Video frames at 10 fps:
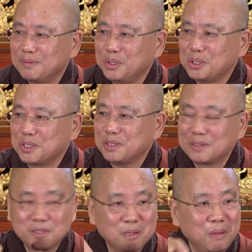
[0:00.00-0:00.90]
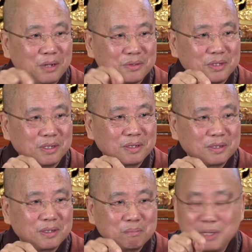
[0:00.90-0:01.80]
This is samadhi,
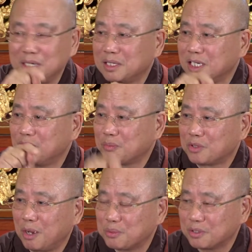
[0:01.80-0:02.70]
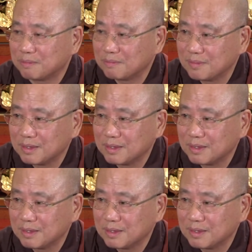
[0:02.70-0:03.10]
meditative absorption.